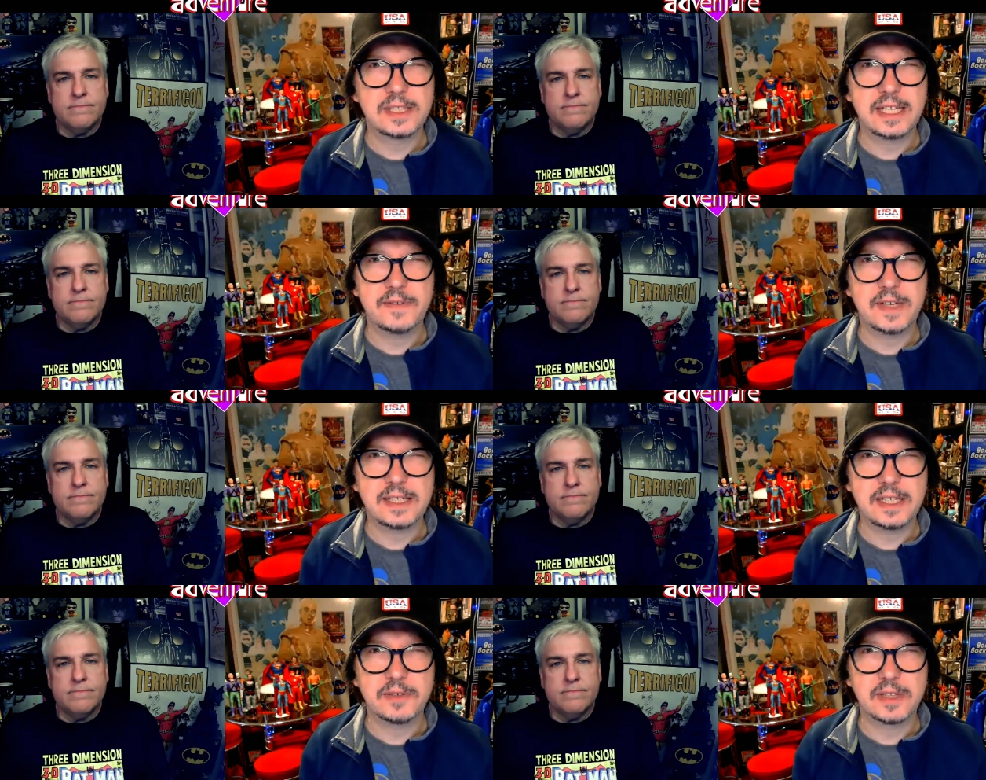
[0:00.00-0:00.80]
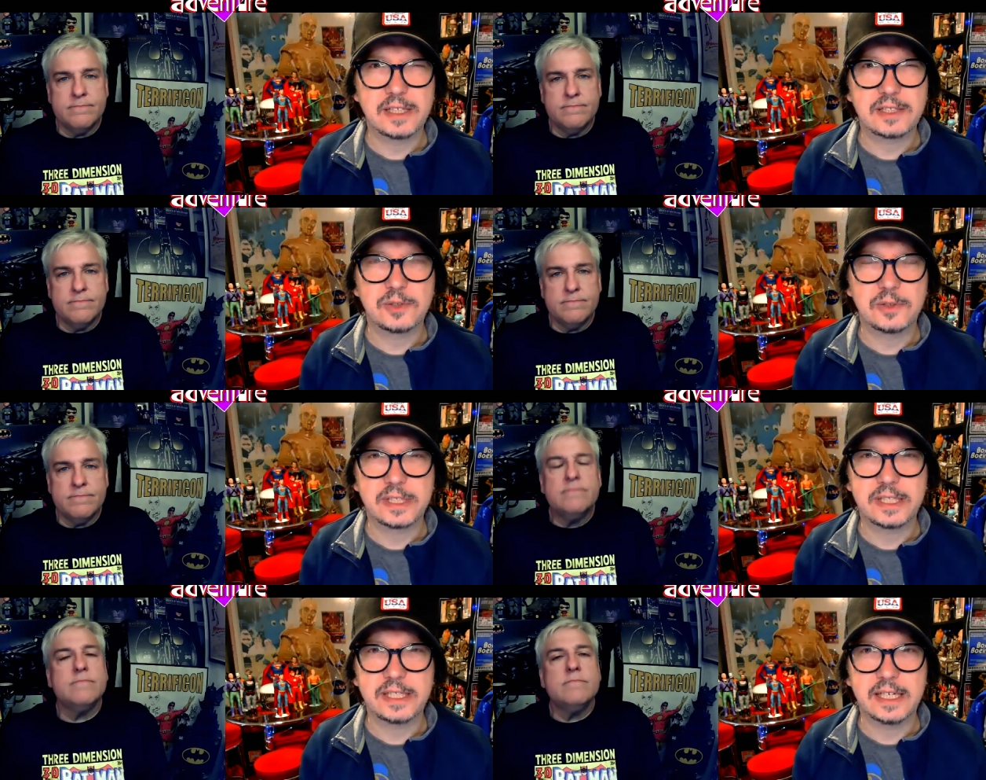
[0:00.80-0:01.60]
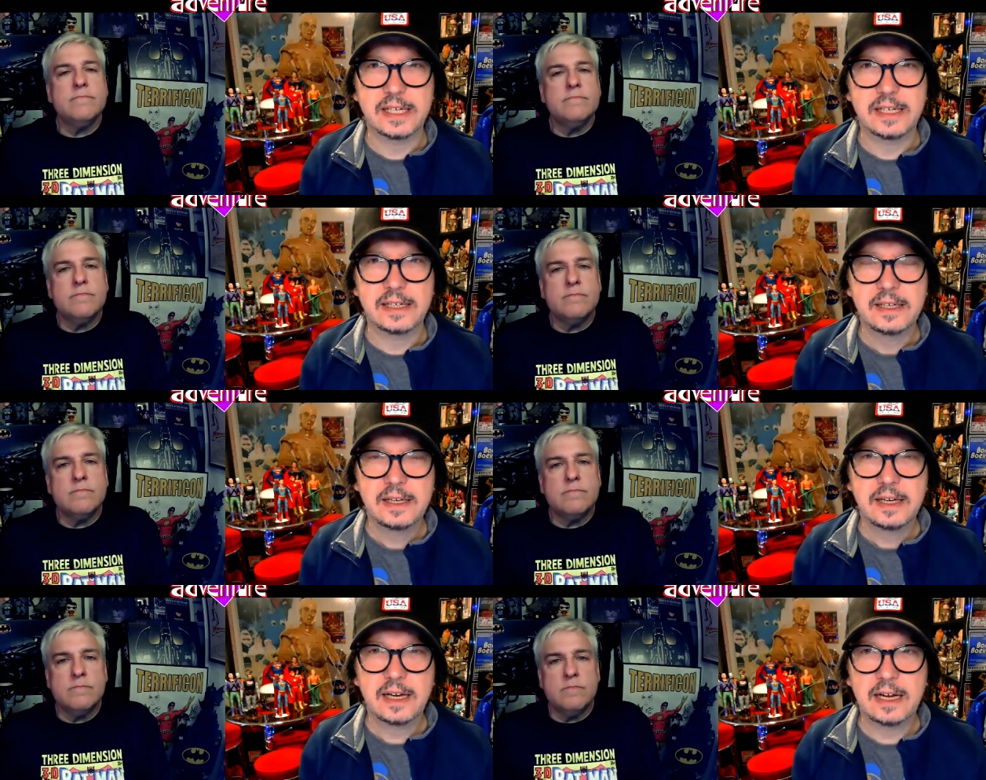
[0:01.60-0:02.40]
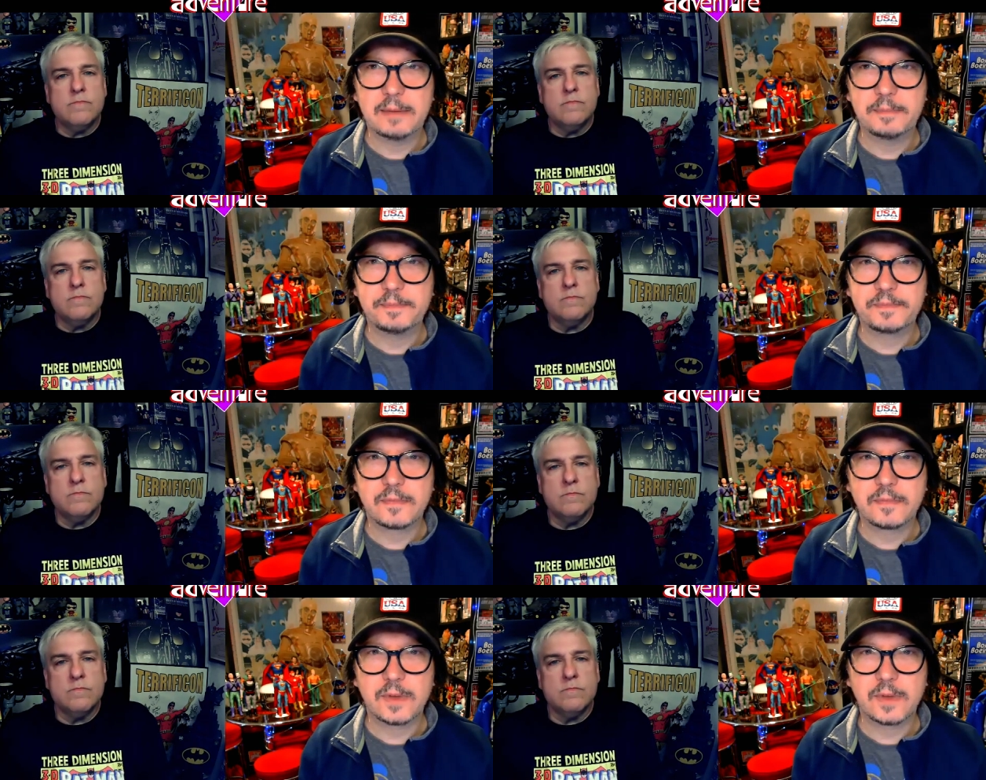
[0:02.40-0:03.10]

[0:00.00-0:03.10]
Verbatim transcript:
Speaker 1: DVD release or the uh, um,